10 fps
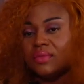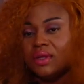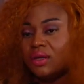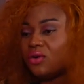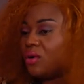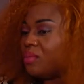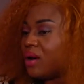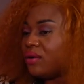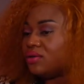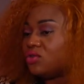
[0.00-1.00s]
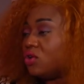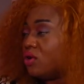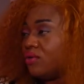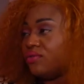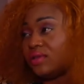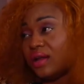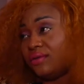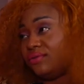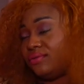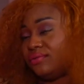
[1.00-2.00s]
He got married to the love of his
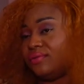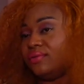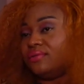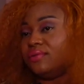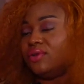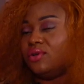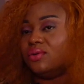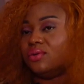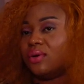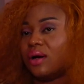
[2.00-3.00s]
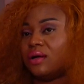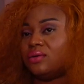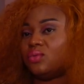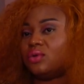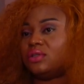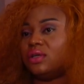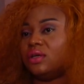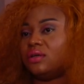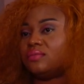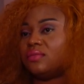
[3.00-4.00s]
life. Okay. You know, and one day
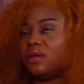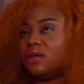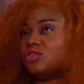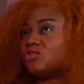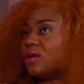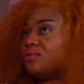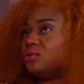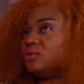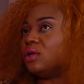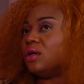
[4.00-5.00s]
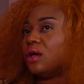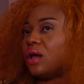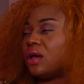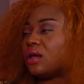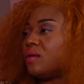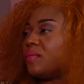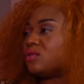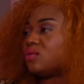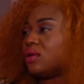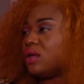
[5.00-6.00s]
he traveled and came back
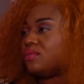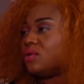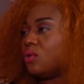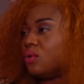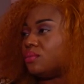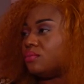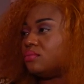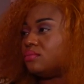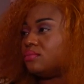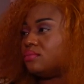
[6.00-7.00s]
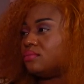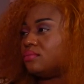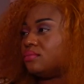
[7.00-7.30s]
to an empty home. Mm.